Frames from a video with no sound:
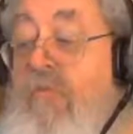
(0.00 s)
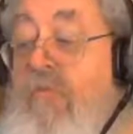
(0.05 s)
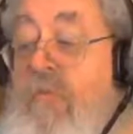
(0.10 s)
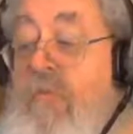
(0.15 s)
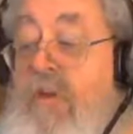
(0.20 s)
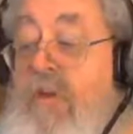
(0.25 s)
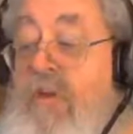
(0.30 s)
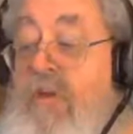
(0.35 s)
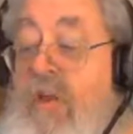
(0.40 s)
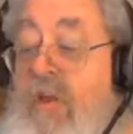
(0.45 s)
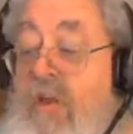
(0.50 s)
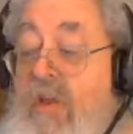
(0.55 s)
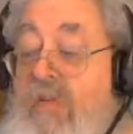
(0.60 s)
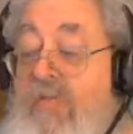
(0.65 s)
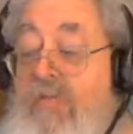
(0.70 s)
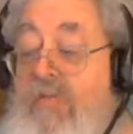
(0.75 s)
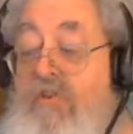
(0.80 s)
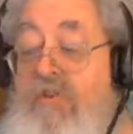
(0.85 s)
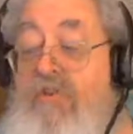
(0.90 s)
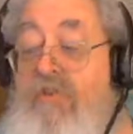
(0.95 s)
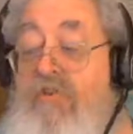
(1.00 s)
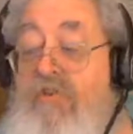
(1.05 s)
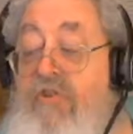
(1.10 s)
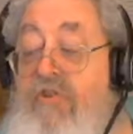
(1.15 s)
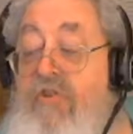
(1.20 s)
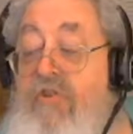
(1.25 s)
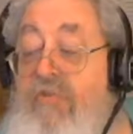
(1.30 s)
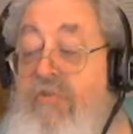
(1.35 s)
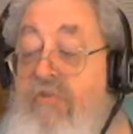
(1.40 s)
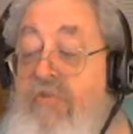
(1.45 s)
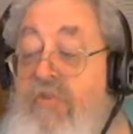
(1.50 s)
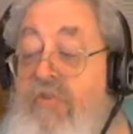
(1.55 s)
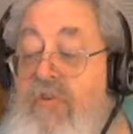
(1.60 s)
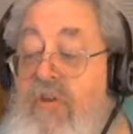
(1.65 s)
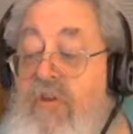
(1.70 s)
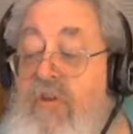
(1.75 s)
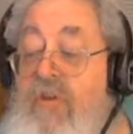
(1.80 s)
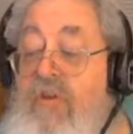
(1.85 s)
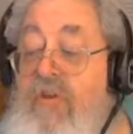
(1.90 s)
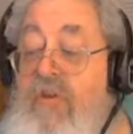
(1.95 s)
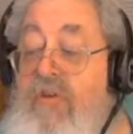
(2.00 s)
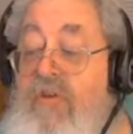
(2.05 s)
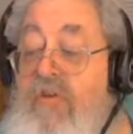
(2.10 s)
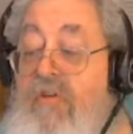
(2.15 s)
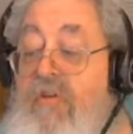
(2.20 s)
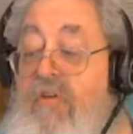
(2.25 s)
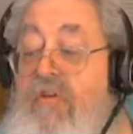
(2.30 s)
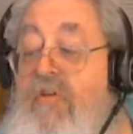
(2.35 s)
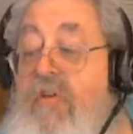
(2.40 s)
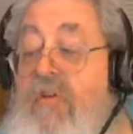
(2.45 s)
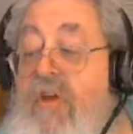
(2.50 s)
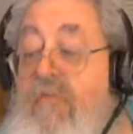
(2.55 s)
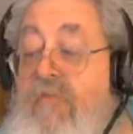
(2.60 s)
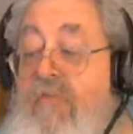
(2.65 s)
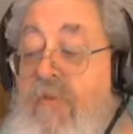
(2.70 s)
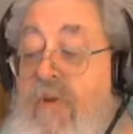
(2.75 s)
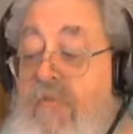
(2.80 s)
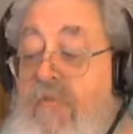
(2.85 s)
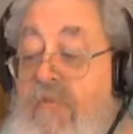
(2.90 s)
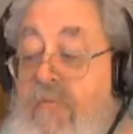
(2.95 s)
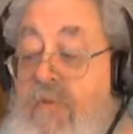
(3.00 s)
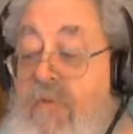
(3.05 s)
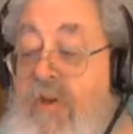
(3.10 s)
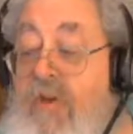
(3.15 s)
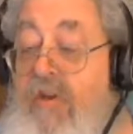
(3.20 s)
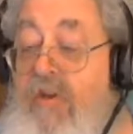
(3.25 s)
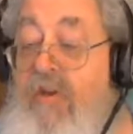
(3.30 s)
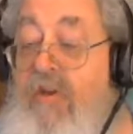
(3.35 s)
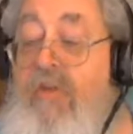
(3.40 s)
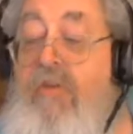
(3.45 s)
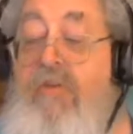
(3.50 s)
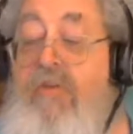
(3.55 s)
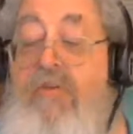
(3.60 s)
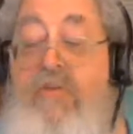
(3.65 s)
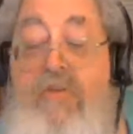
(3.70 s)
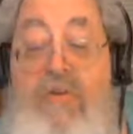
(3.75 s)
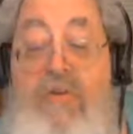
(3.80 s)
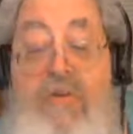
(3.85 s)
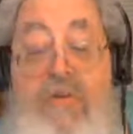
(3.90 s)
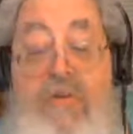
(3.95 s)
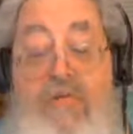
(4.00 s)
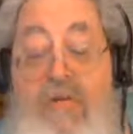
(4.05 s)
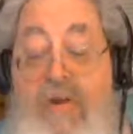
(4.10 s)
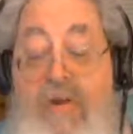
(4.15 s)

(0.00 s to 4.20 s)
many television shows. You just have everybody sitting around a